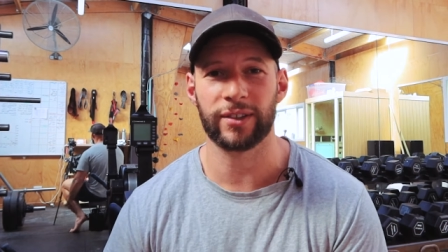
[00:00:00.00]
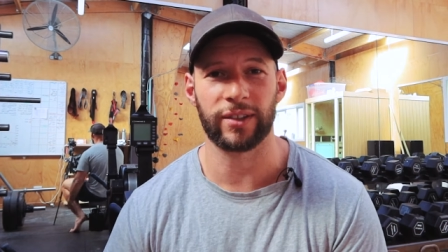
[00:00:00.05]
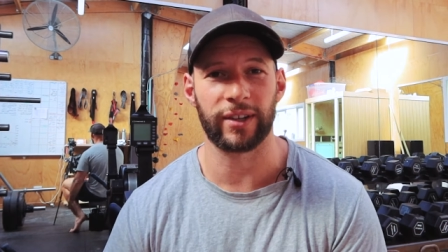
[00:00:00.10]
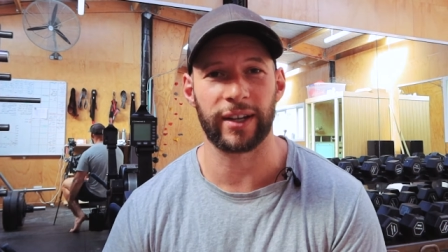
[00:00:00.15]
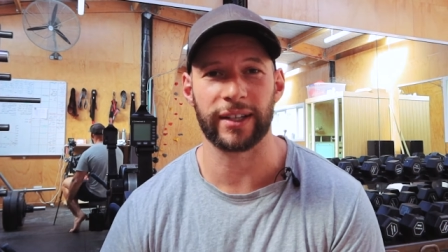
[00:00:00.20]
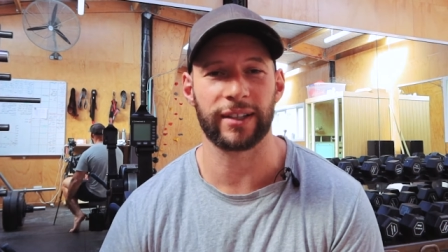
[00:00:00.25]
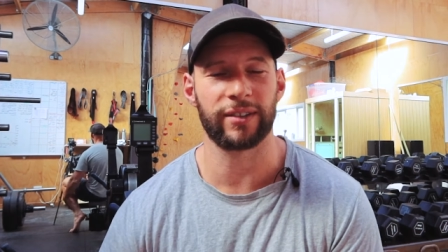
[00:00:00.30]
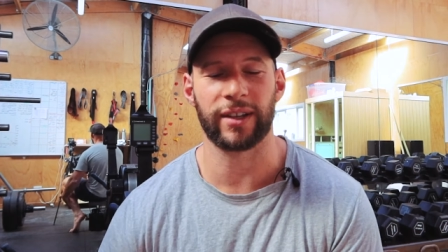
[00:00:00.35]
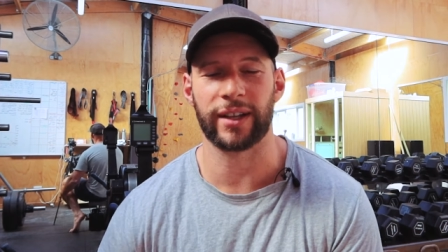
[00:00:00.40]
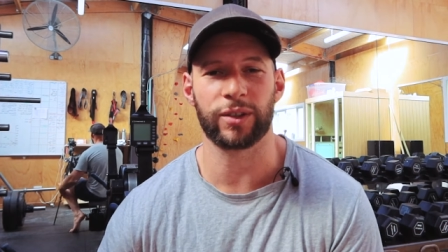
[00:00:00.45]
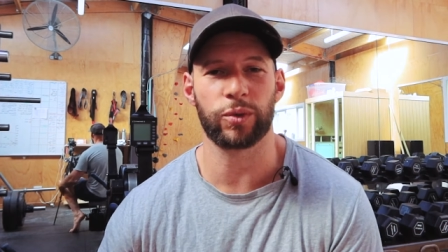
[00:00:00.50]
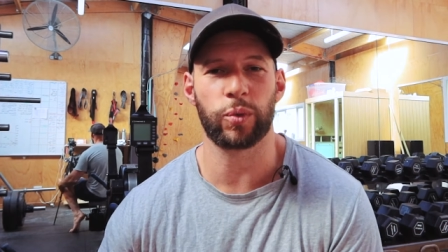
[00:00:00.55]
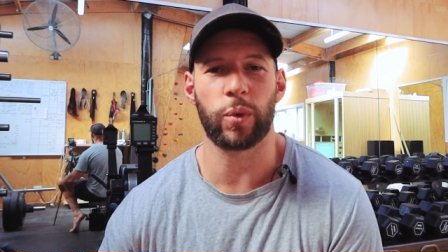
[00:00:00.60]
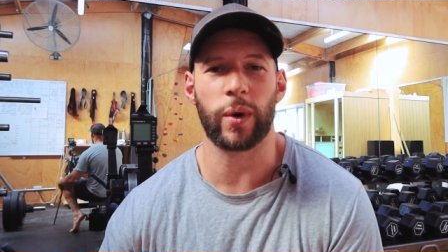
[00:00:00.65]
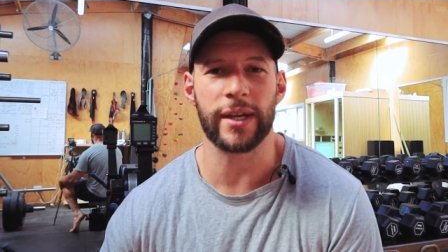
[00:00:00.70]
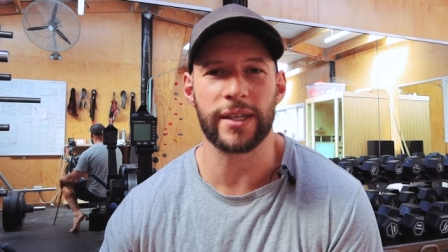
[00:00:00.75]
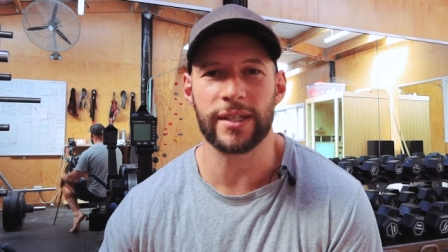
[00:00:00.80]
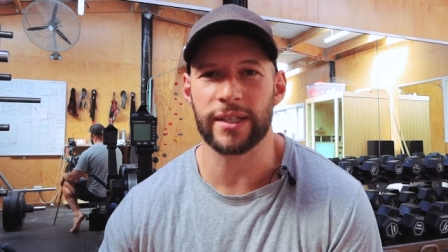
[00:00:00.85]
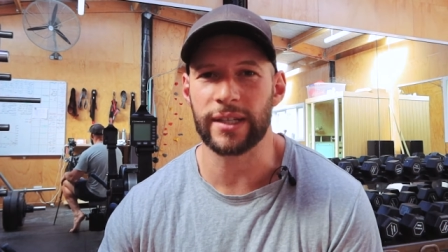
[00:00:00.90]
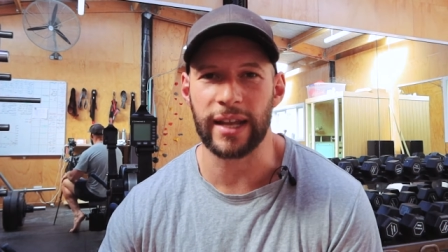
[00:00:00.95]
like like
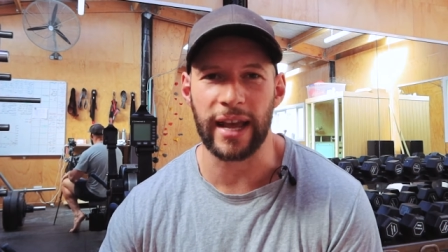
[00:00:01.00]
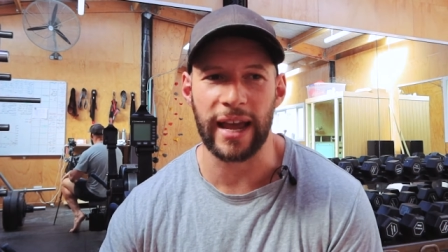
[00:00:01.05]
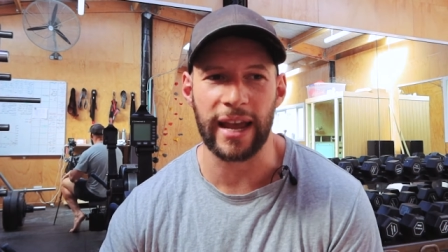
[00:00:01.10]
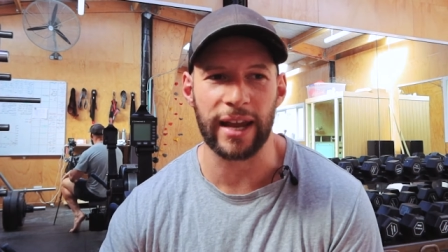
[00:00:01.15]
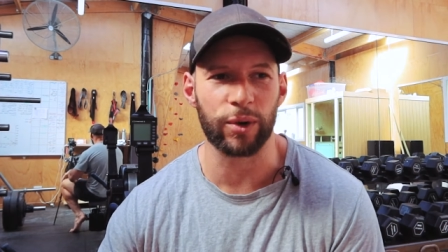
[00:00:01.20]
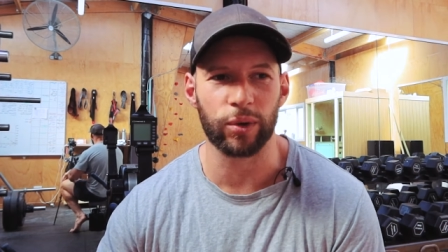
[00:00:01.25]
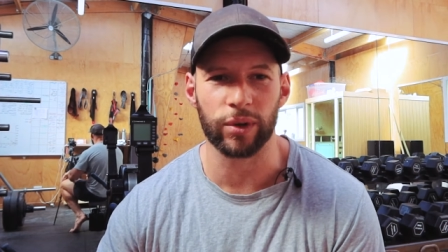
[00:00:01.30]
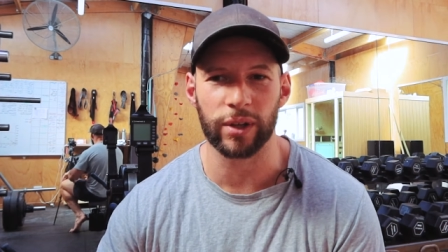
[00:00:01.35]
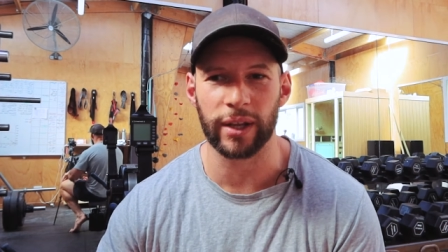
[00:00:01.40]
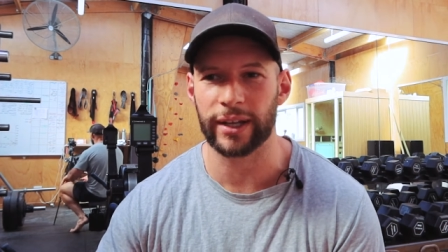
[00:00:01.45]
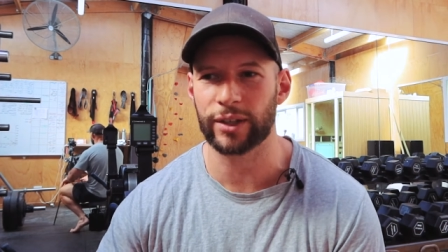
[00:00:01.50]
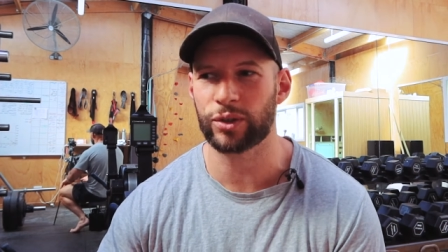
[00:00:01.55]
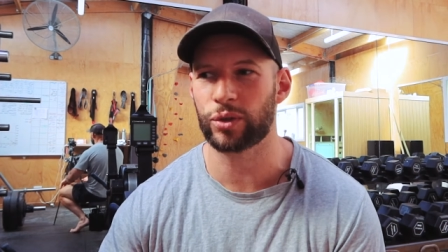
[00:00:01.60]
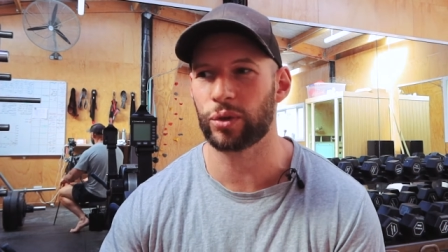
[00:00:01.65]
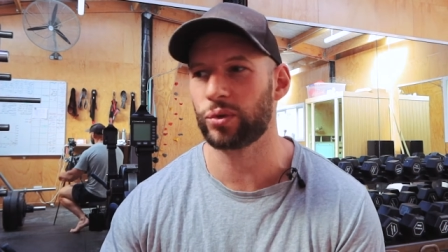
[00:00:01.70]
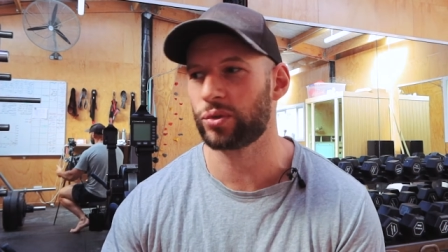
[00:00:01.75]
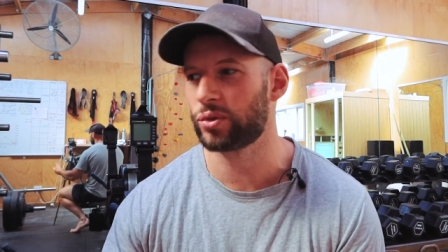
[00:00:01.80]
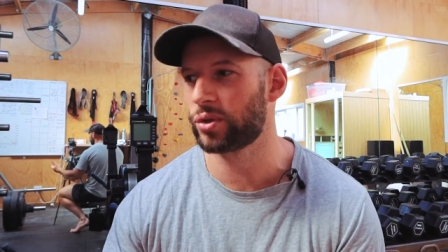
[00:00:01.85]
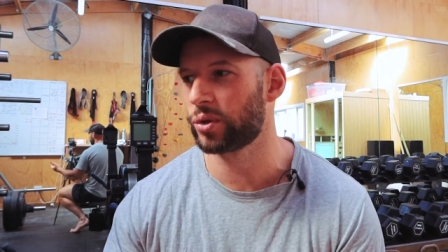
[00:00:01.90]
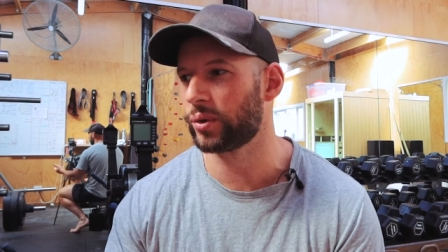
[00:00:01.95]
twice a day or like
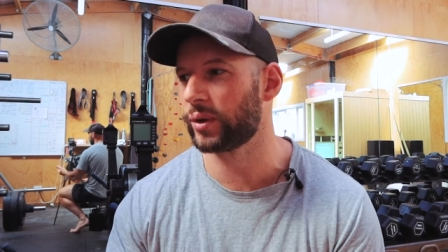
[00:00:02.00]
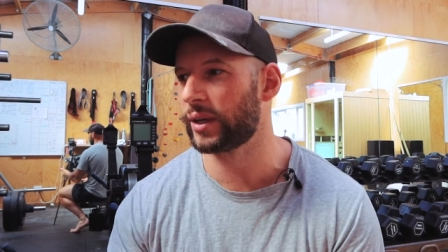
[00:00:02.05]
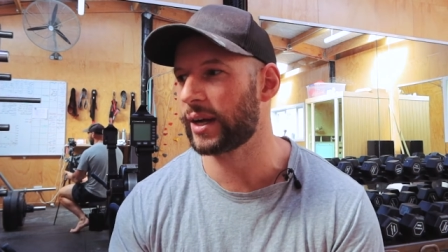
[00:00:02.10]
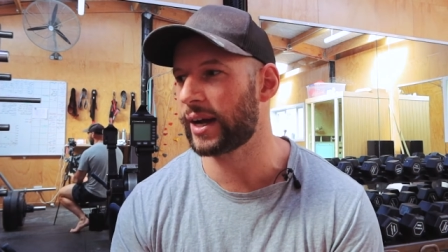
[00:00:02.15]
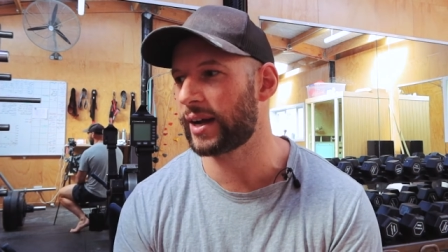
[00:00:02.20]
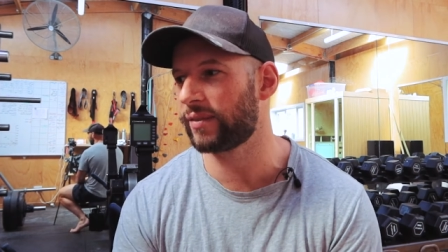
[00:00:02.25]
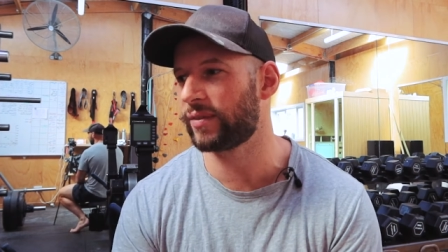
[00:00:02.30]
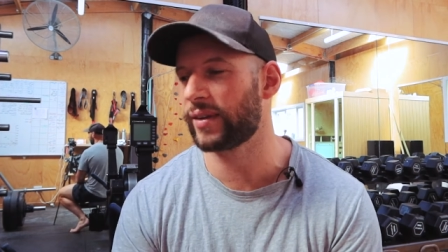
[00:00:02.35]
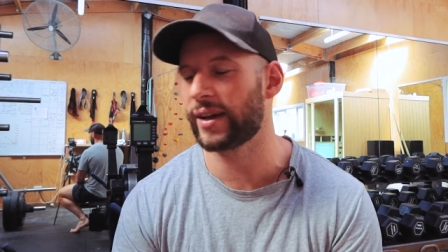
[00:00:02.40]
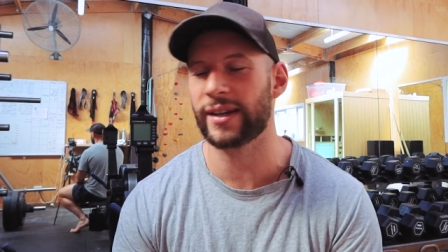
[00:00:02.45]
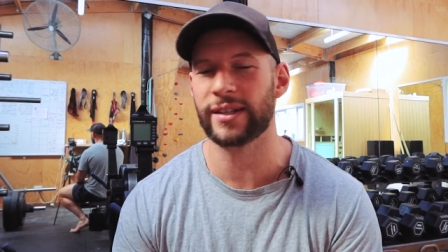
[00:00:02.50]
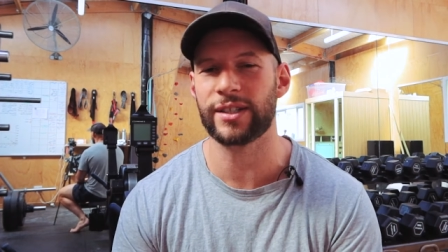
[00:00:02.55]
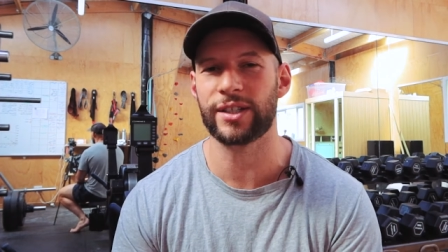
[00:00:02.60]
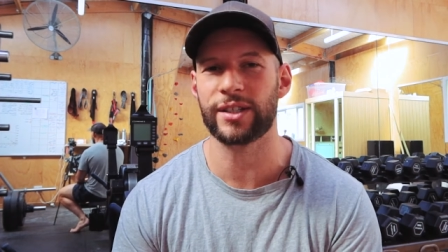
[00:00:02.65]
do two and a half hour